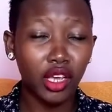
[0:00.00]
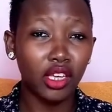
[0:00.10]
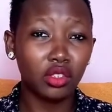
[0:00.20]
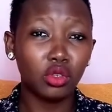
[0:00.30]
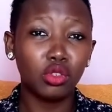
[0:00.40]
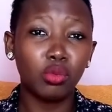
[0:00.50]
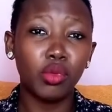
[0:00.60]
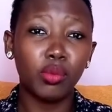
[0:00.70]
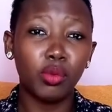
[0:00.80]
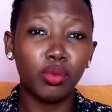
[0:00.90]
it's going to be
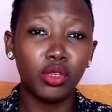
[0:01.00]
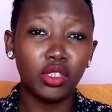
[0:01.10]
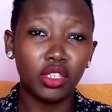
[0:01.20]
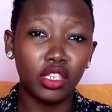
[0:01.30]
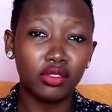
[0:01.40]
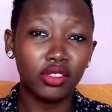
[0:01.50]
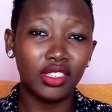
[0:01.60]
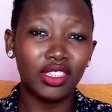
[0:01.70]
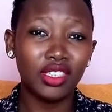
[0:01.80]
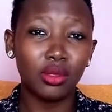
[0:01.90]
more positive
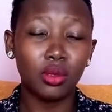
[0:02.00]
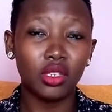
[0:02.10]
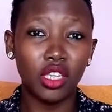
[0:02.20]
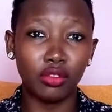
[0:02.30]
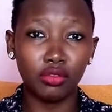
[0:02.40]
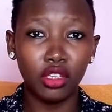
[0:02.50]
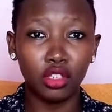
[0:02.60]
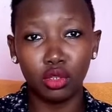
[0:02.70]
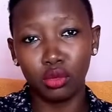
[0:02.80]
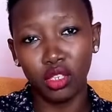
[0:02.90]
since those are
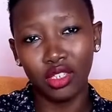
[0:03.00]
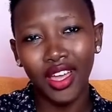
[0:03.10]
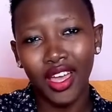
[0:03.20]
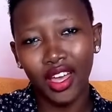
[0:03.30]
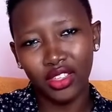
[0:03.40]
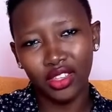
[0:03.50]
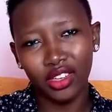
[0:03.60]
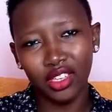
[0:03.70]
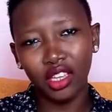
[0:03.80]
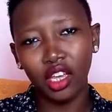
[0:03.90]
victories other than
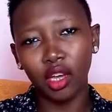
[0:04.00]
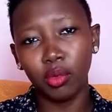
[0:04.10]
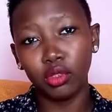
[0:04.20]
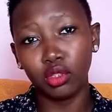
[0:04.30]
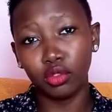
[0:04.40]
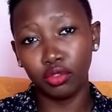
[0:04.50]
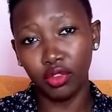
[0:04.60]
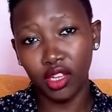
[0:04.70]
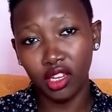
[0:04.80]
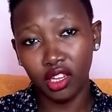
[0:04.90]
thinking about your
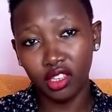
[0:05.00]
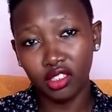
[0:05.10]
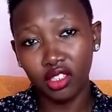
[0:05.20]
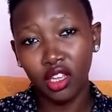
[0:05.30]
failures.